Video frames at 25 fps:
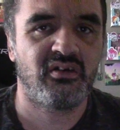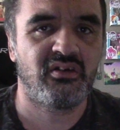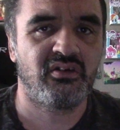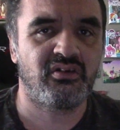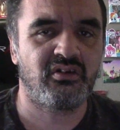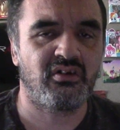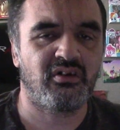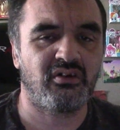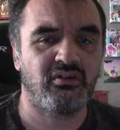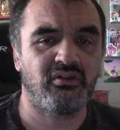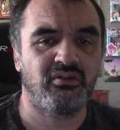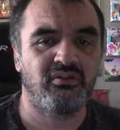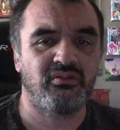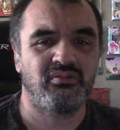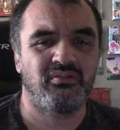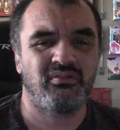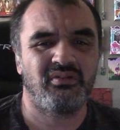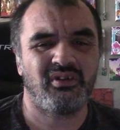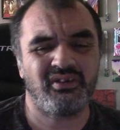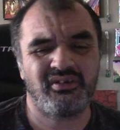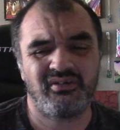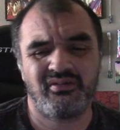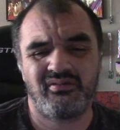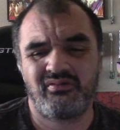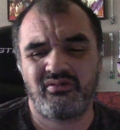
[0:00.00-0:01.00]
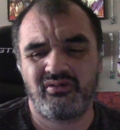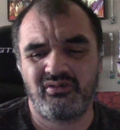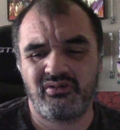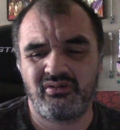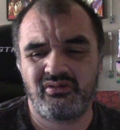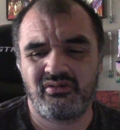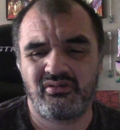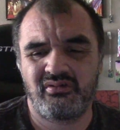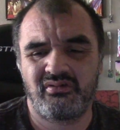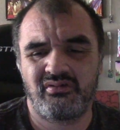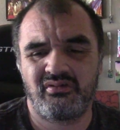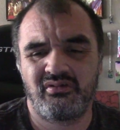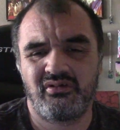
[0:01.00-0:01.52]
So let's
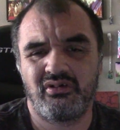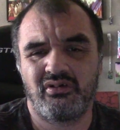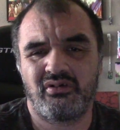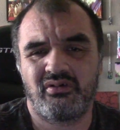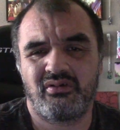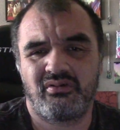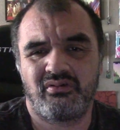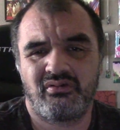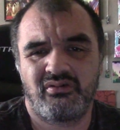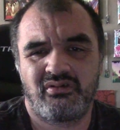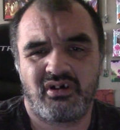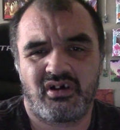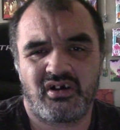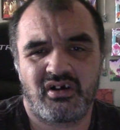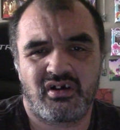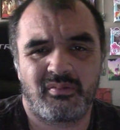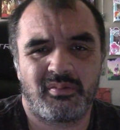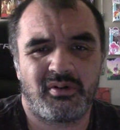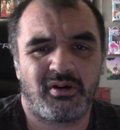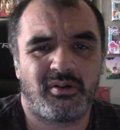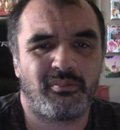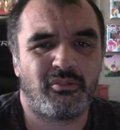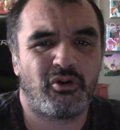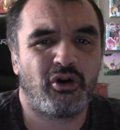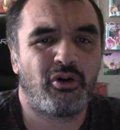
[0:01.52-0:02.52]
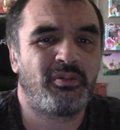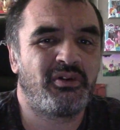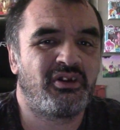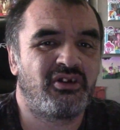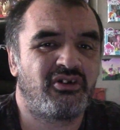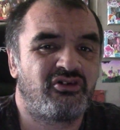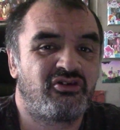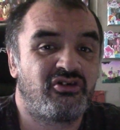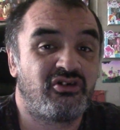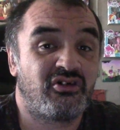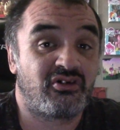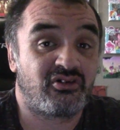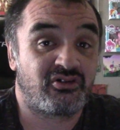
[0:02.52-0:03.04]
you know talk about
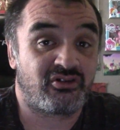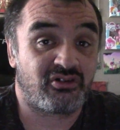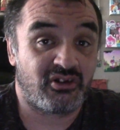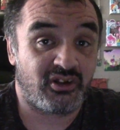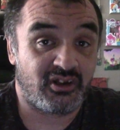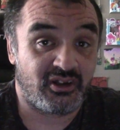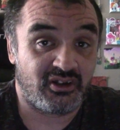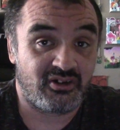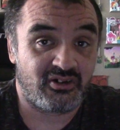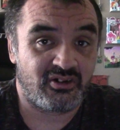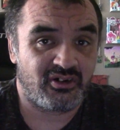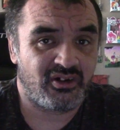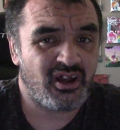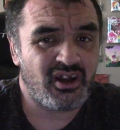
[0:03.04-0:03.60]
Mobius years later.